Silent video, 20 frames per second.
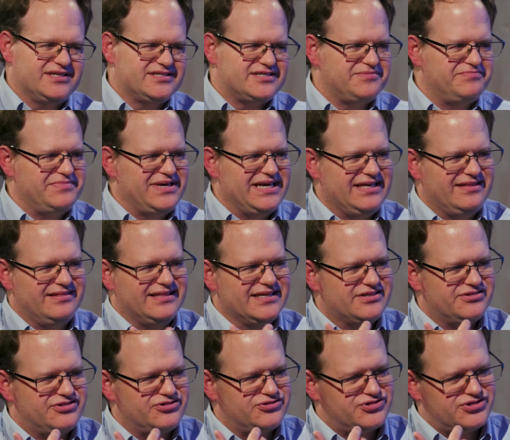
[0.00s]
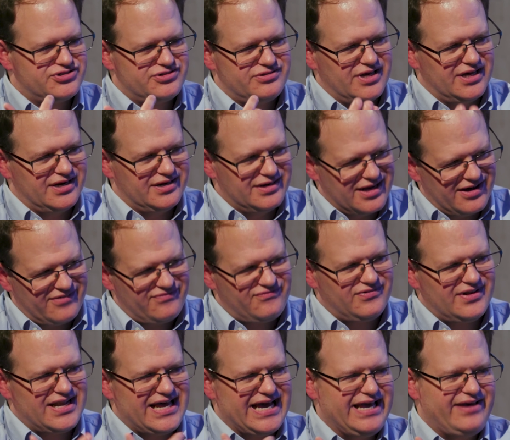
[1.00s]
Does it mean that there's
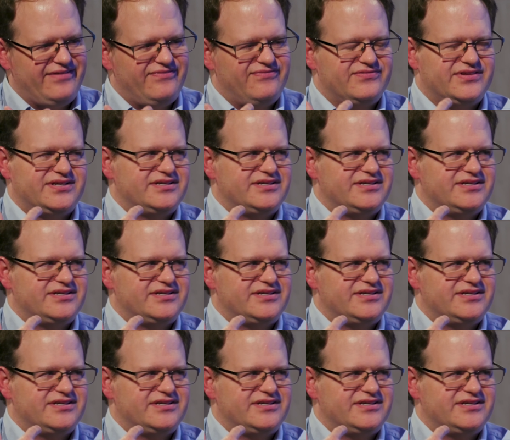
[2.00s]
enough life